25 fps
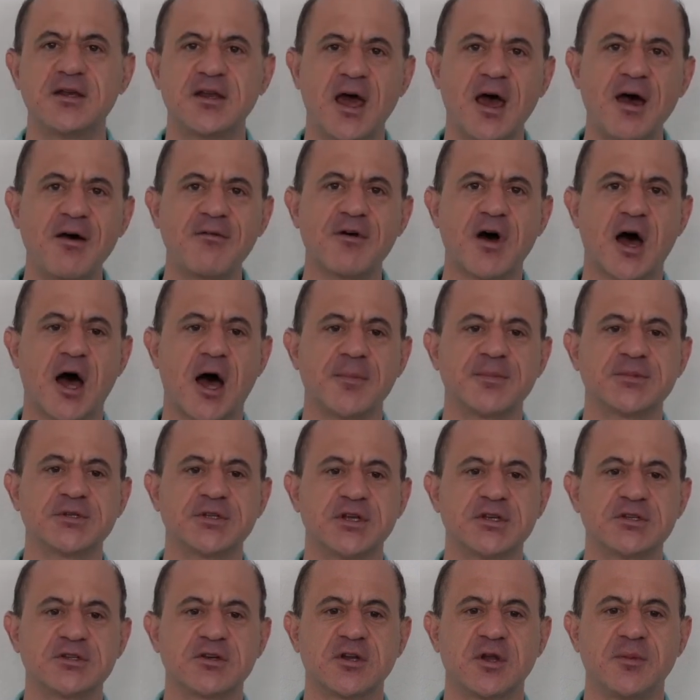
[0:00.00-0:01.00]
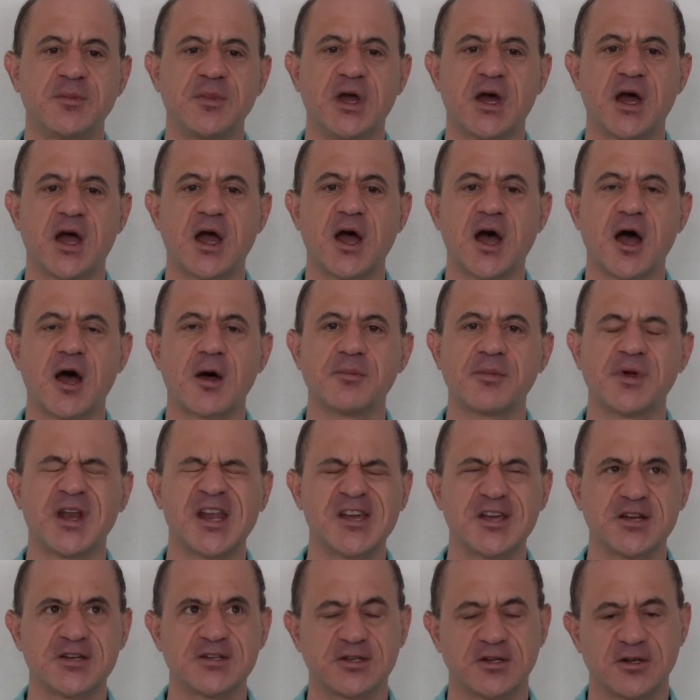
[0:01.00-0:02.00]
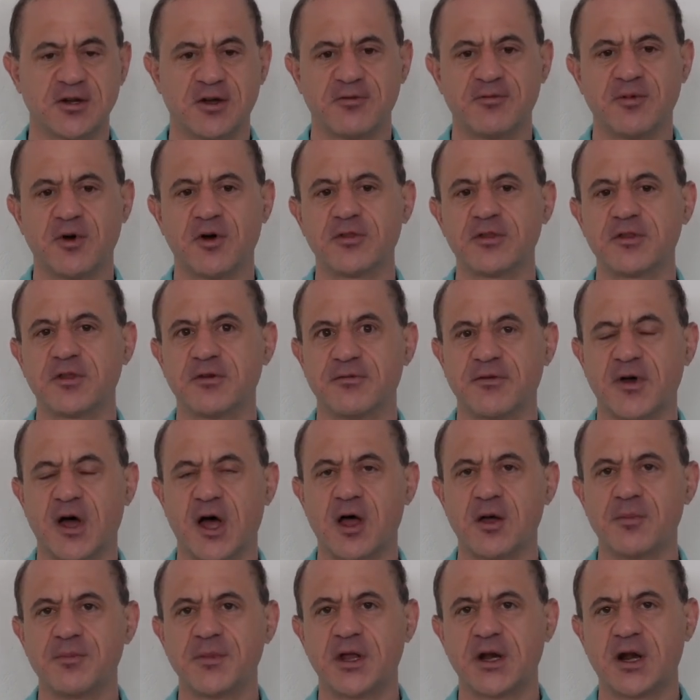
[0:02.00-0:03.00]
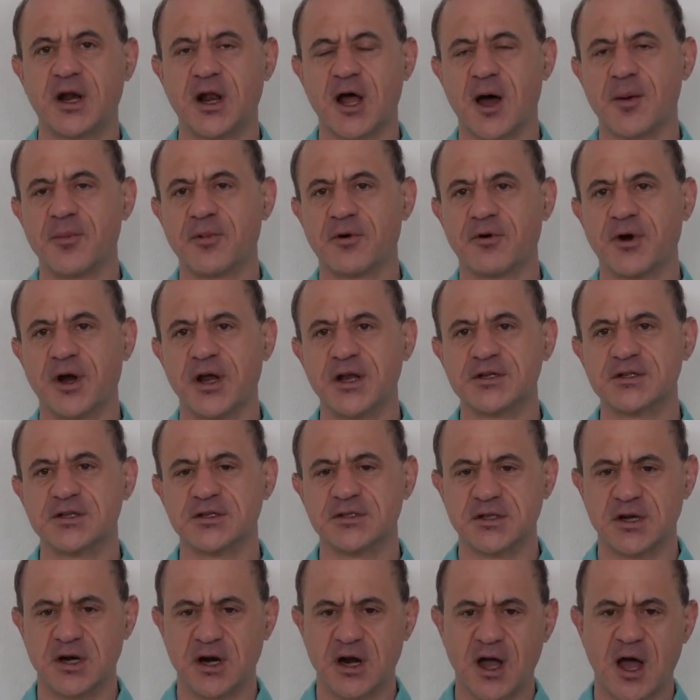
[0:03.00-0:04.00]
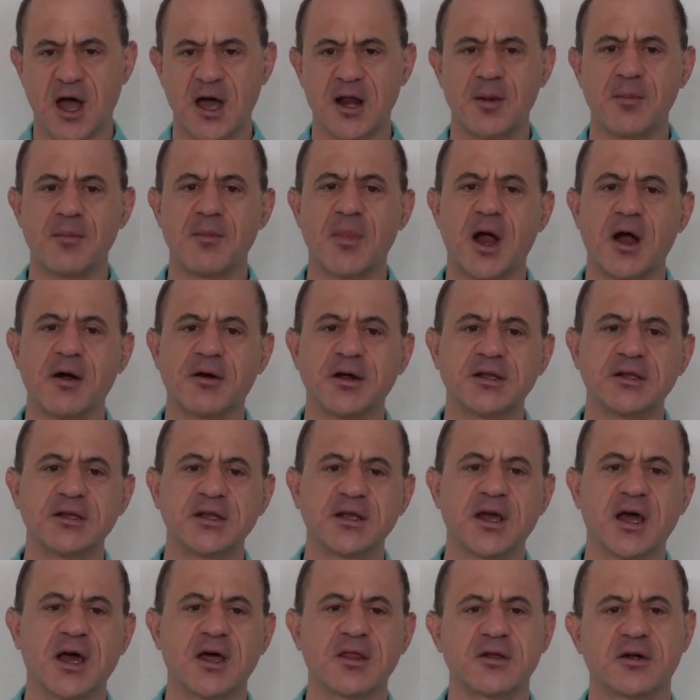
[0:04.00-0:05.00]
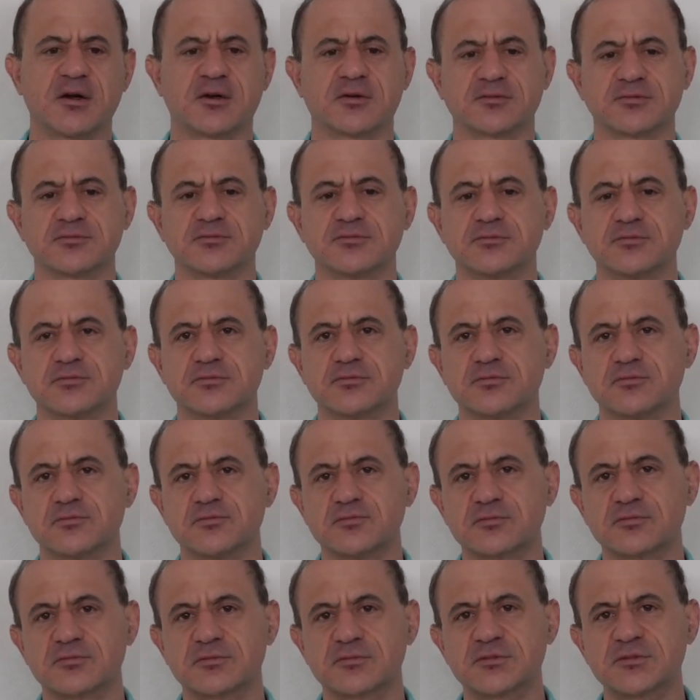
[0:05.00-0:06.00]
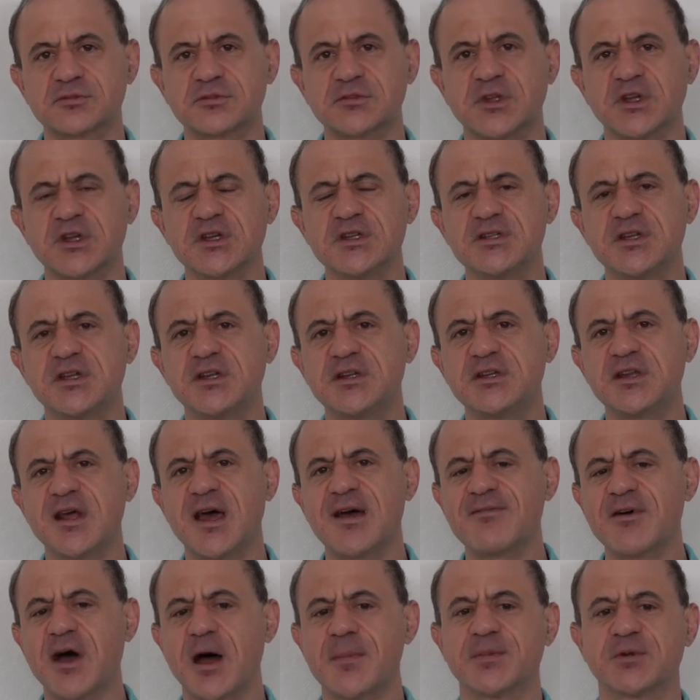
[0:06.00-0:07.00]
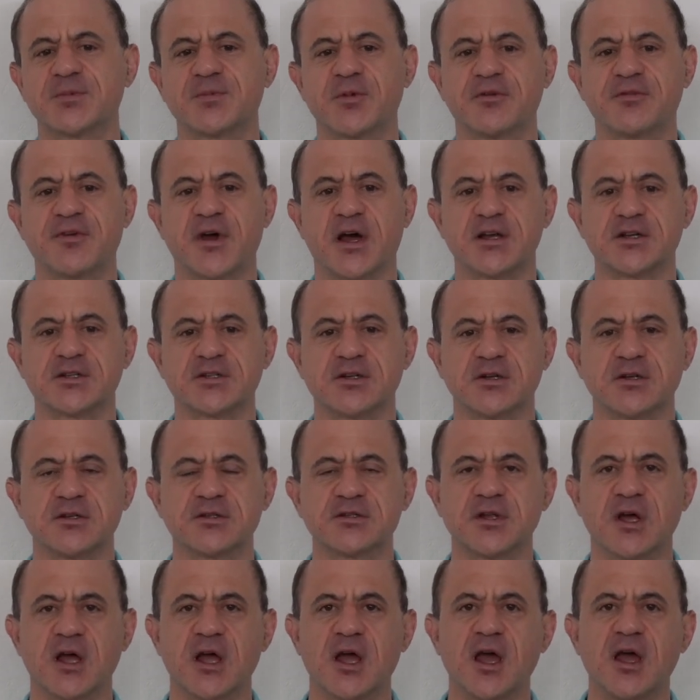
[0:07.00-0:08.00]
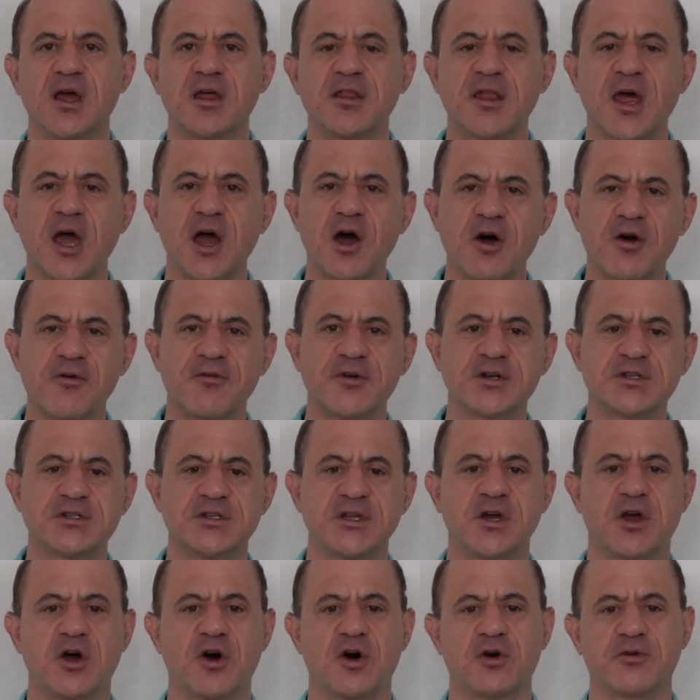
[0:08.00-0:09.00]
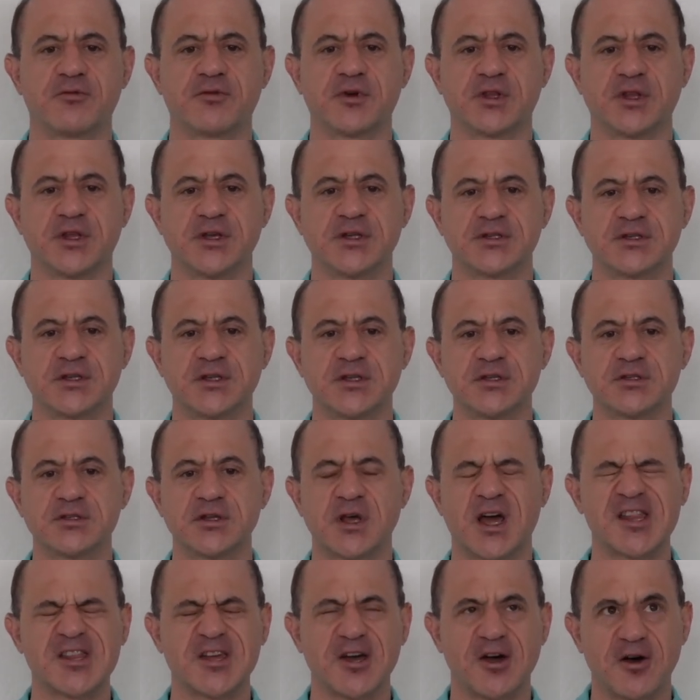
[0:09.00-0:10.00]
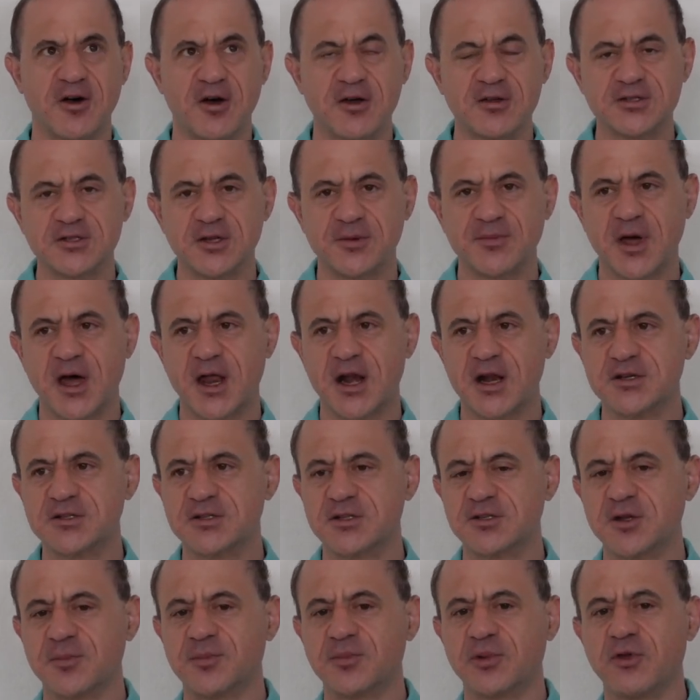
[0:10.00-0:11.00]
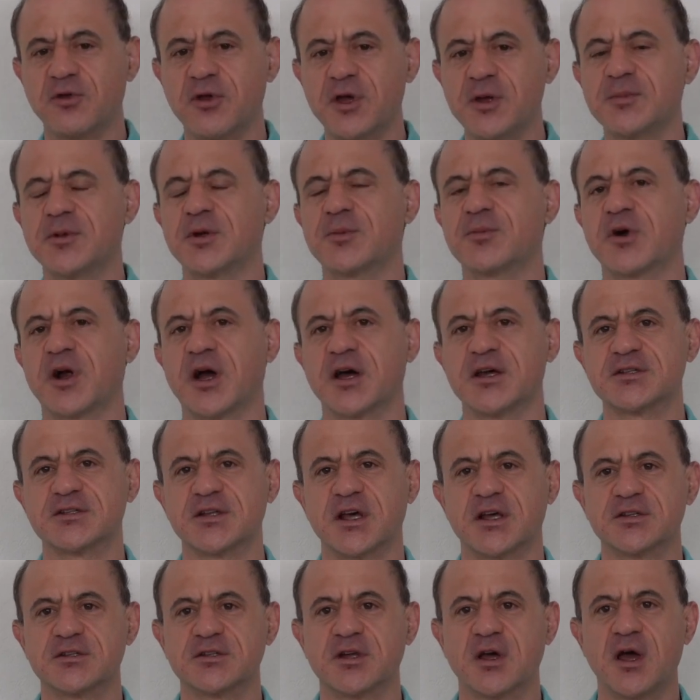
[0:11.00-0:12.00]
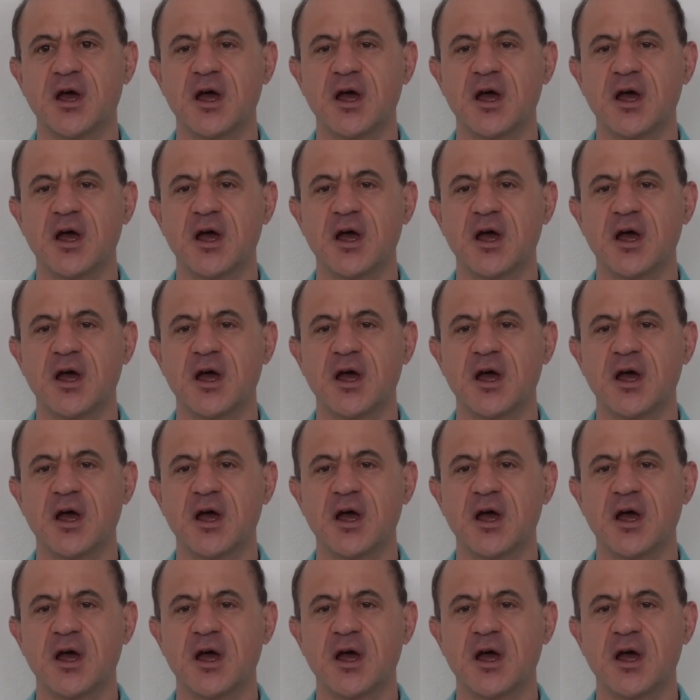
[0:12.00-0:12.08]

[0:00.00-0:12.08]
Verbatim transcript: DevOps is going to be a combination of both development and operations that are kind of married together. You see, DevOps professionals, they oversee code releases, and they also manage the deployment process.